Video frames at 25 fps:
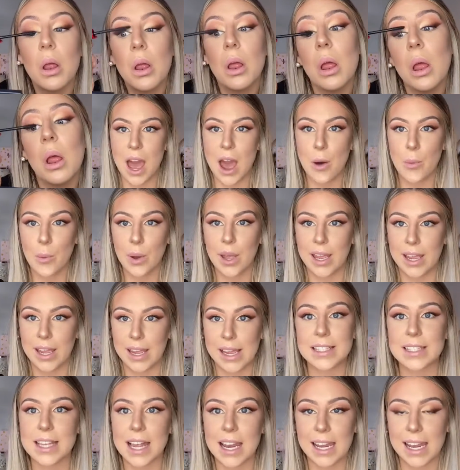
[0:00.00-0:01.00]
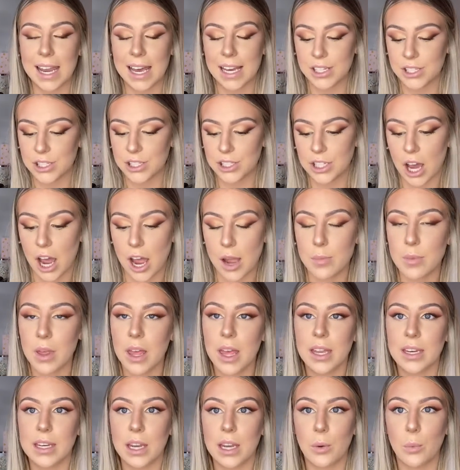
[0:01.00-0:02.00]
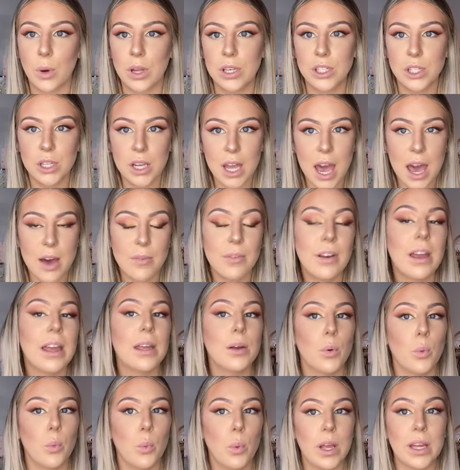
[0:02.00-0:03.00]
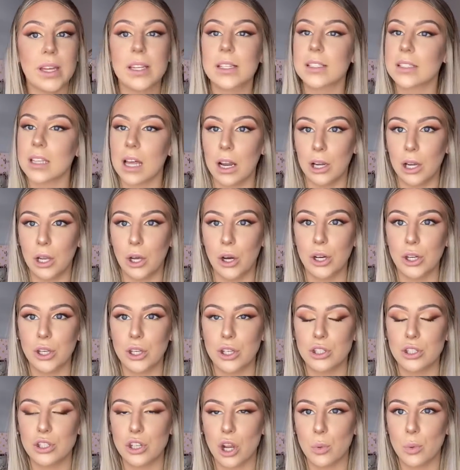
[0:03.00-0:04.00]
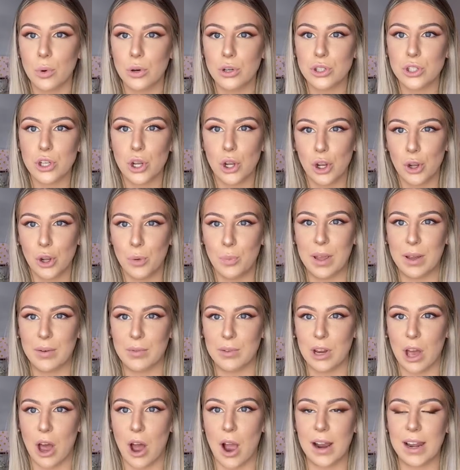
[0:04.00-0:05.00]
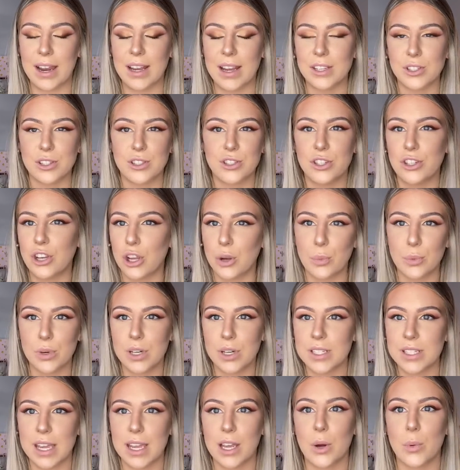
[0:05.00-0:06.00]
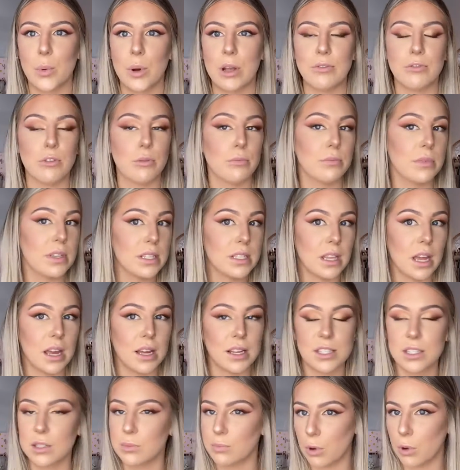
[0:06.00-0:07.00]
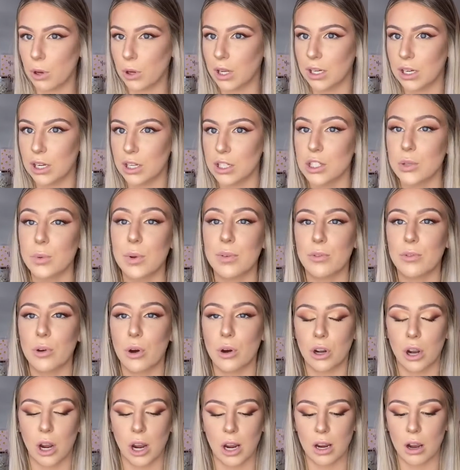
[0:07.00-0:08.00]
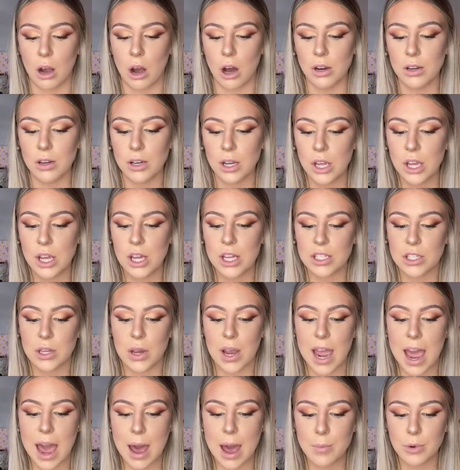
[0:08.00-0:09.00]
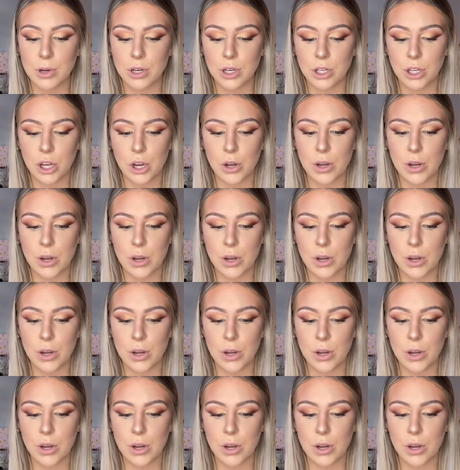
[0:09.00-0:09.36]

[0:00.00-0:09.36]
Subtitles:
Now it is lash time. Now when you have a winged look, you don't want too big of an eyelash because you don't want to take away from this like smokiness that we've got going on. So I am going to go